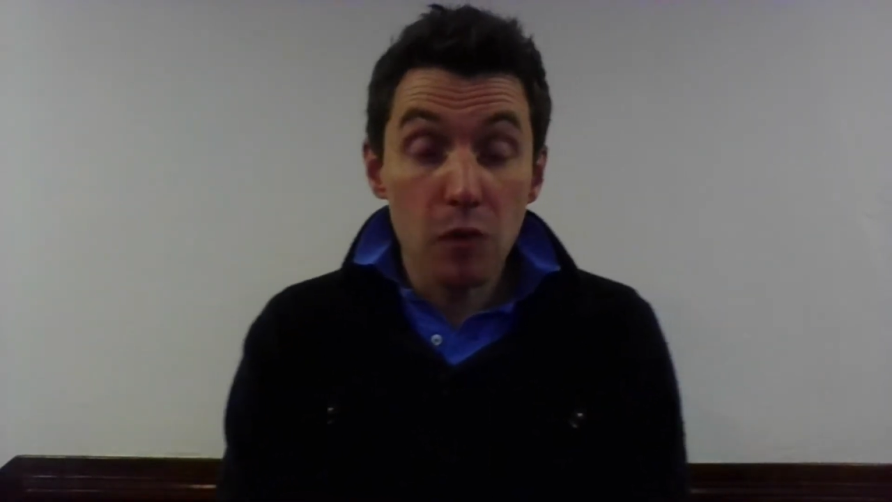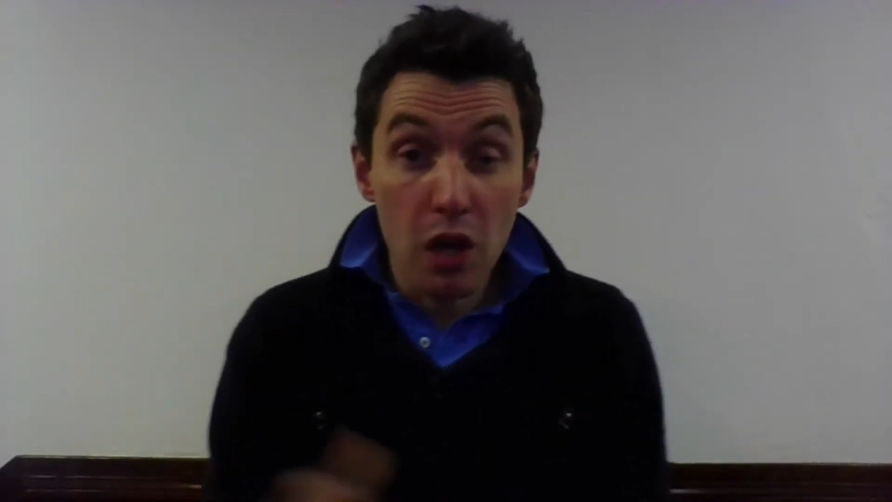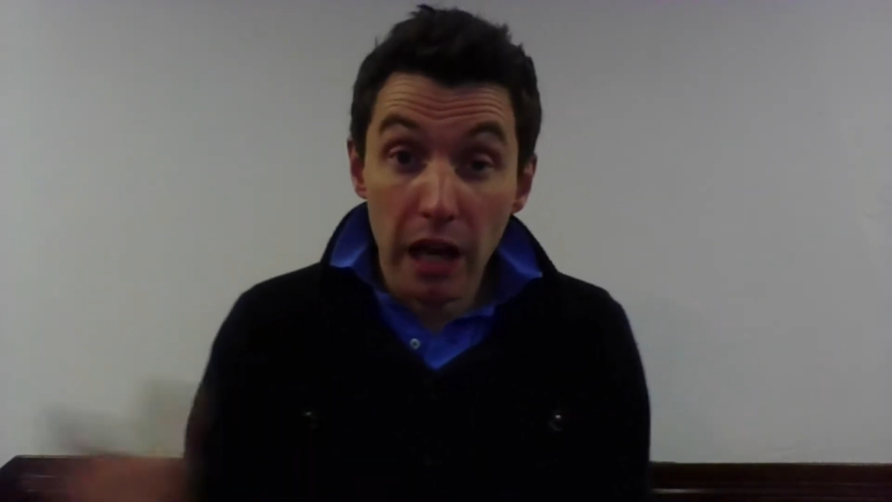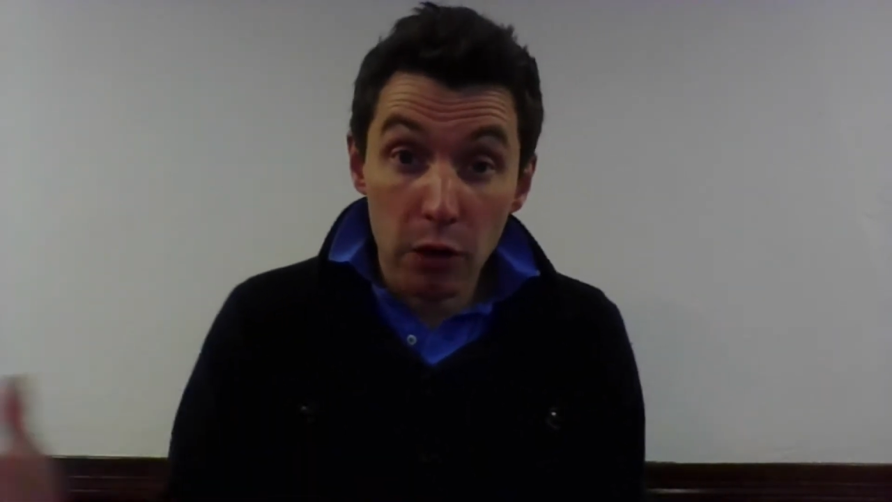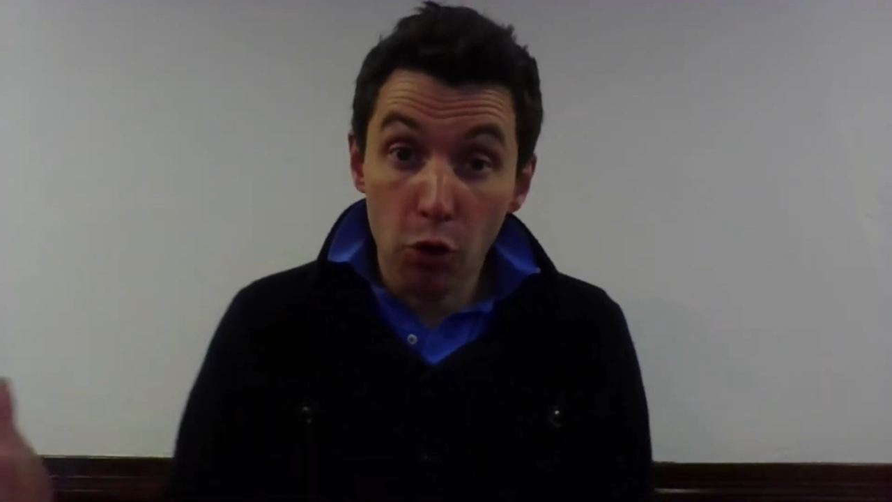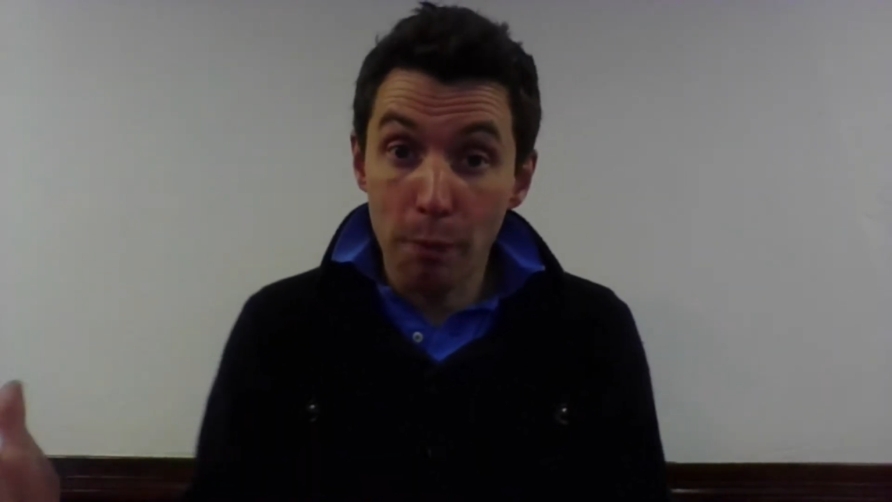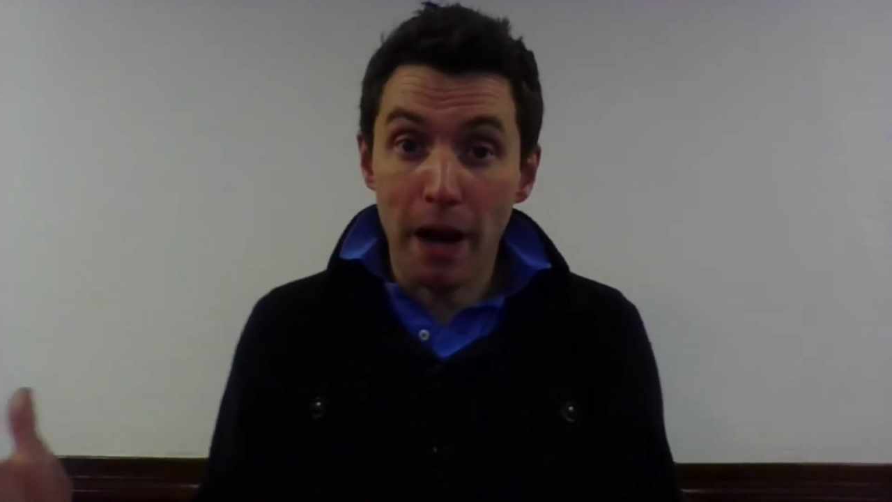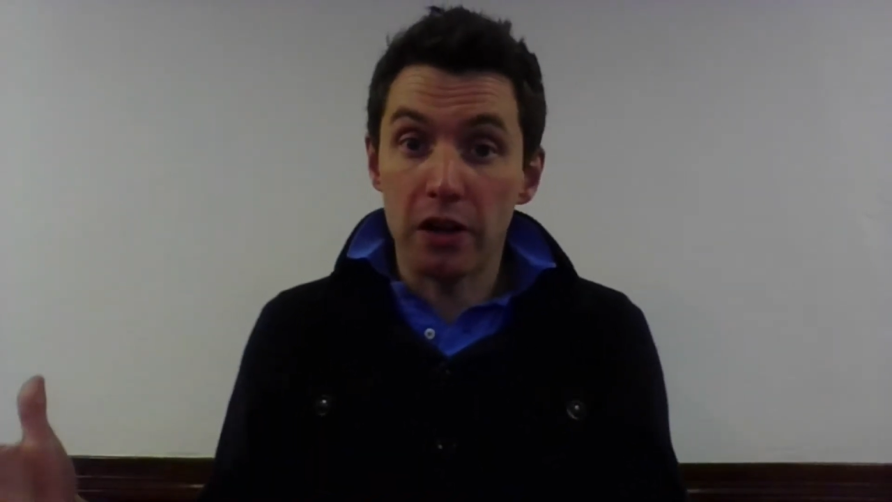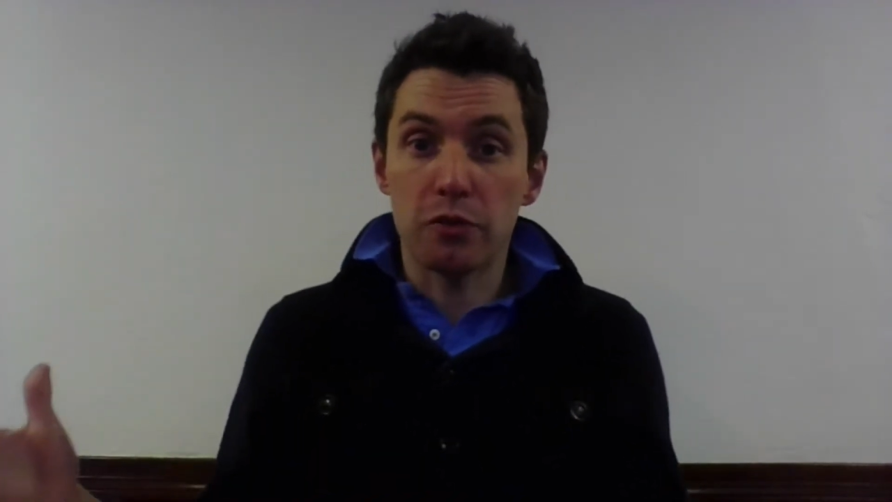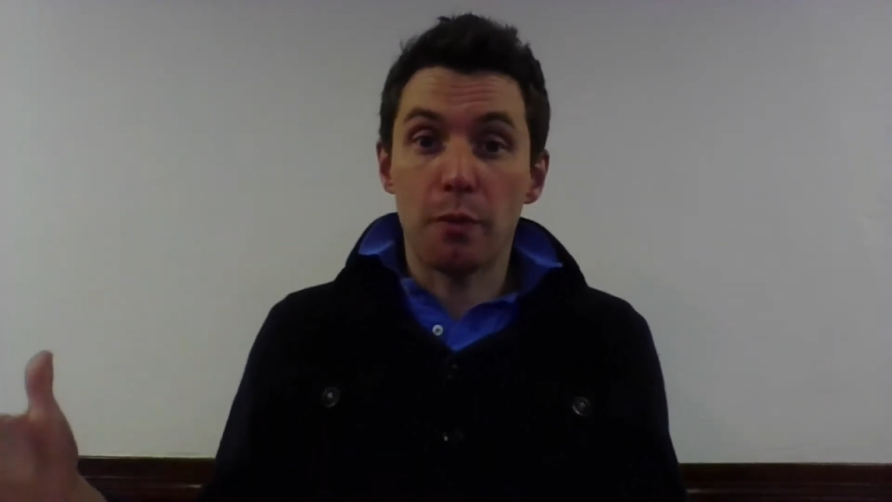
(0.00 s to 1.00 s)
Like all
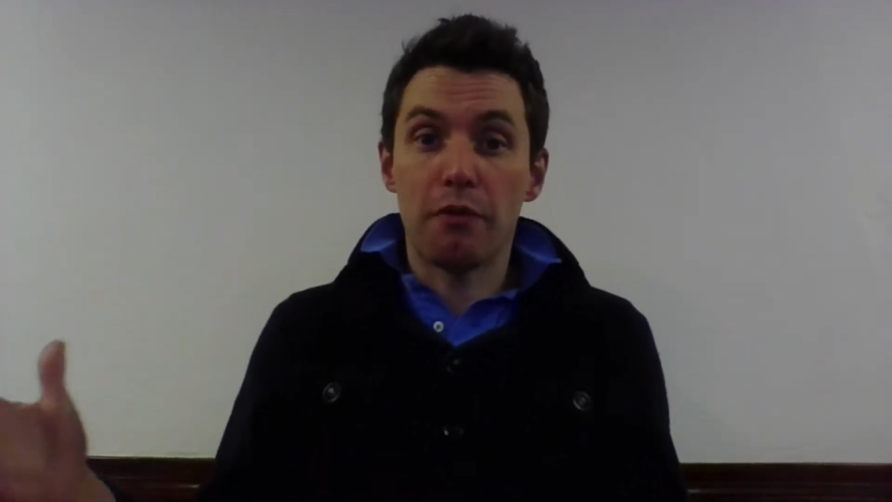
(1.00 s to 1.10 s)
parents, when we